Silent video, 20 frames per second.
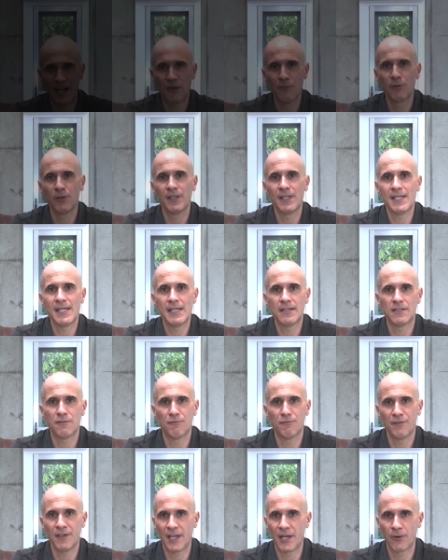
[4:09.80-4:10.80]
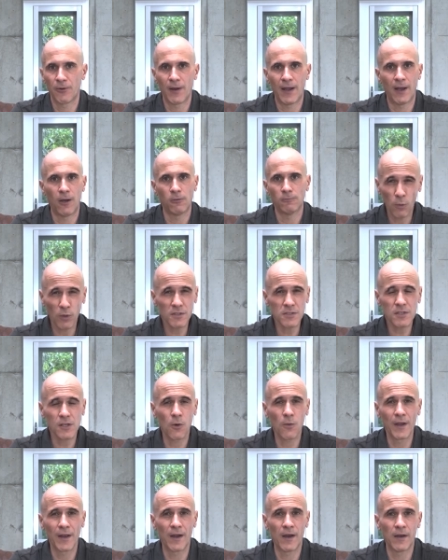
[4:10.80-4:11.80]
I really need to figure out what's
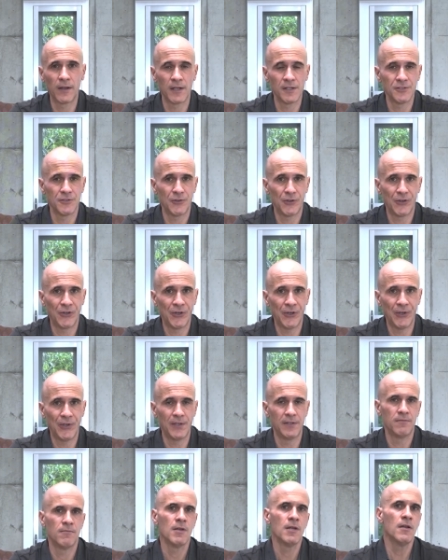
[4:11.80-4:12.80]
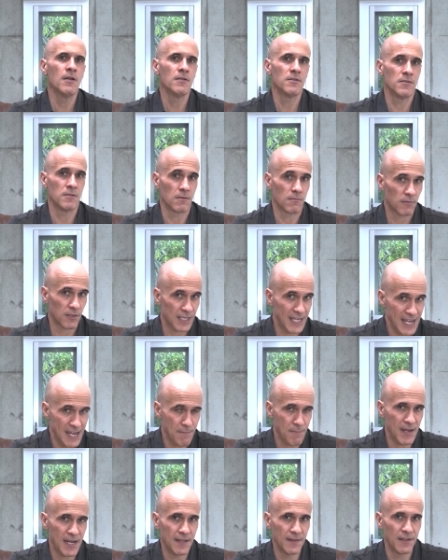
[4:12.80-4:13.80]
going on under the hood to
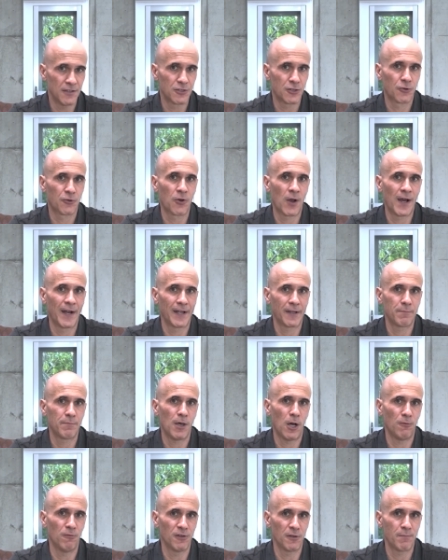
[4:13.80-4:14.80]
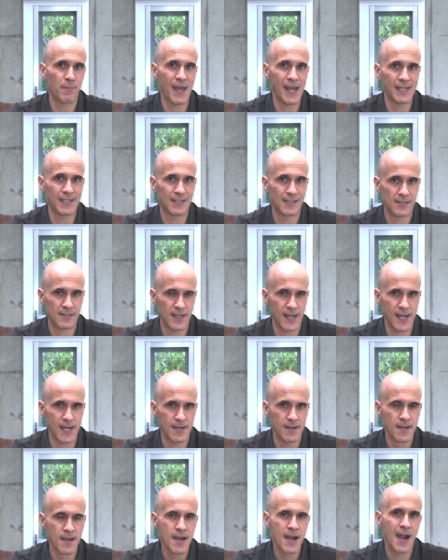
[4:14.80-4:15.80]
keep me in this chronic pelvic pain
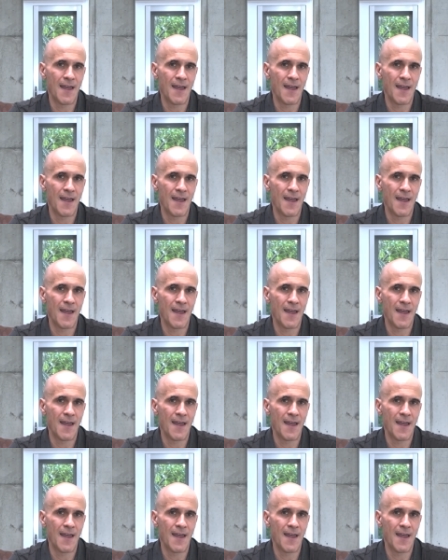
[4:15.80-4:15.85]
state.